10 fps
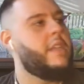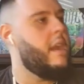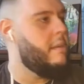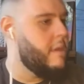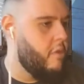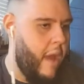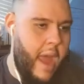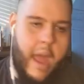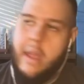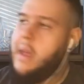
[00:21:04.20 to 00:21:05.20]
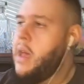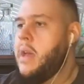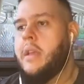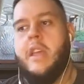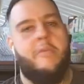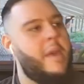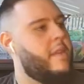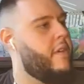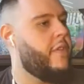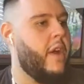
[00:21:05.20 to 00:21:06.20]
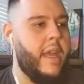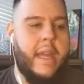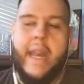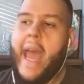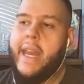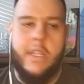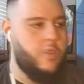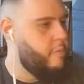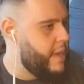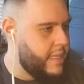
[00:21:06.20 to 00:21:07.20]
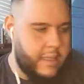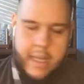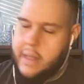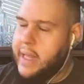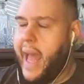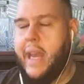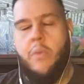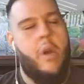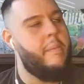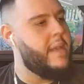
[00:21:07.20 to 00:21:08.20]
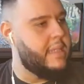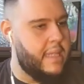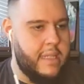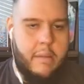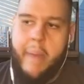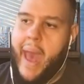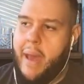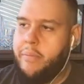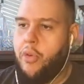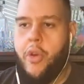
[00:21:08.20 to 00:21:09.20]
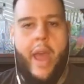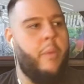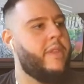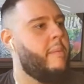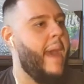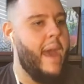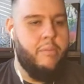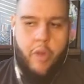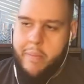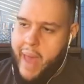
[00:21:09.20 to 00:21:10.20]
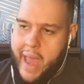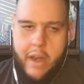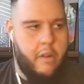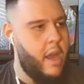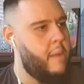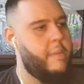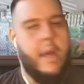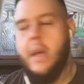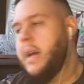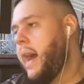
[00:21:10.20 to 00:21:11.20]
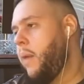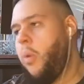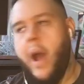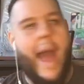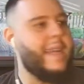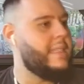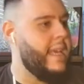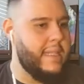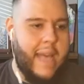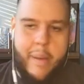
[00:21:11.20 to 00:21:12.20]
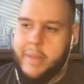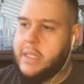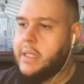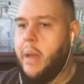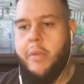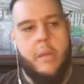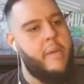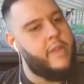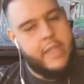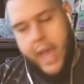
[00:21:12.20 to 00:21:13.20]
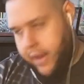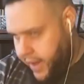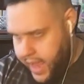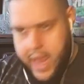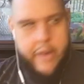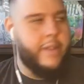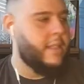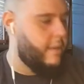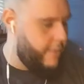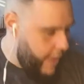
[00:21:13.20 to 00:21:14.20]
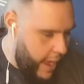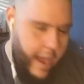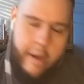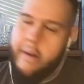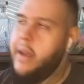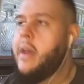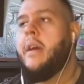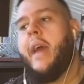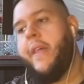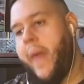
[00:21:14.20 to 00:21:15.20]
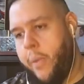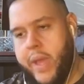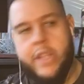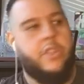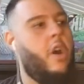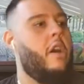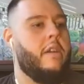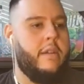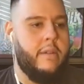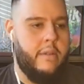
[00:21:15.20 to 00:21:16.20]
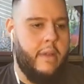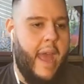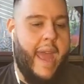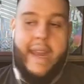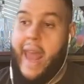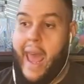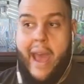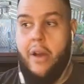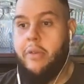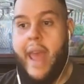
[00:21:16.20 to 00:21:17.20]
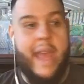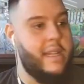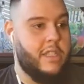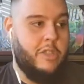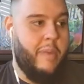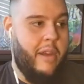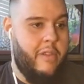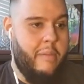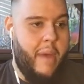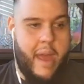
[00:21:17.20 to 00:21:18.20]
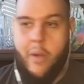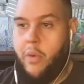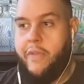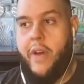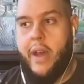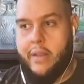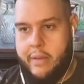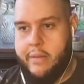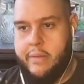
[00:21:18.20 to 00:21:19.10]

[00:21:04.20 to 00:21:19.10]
Jeremy Grant. Give me the fucking 92 Pistons, the 91 Pistons, the bad boy. I want the bad boy banner up. I want Isaiah Thomas's number to be retired here instead of there. And then we can talk. And now, Cade is just better than Ben, and we're fucked.